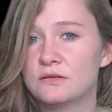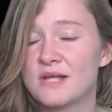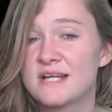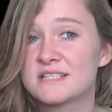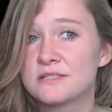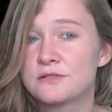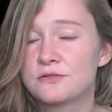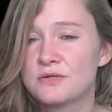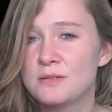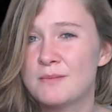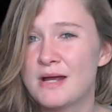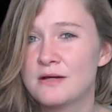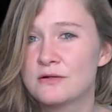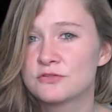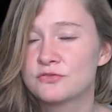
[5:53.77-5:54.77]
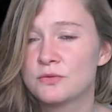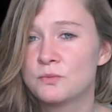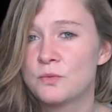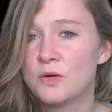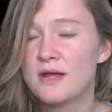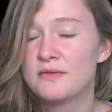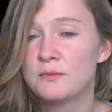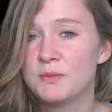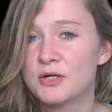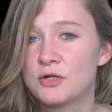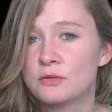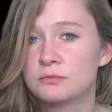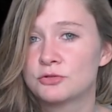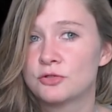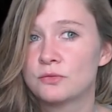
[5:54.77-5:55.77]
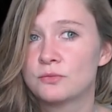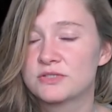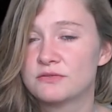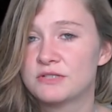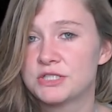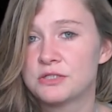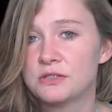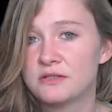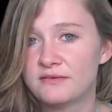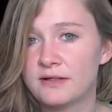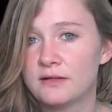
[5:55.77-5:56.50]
less than three miles from where the pickup truck was originally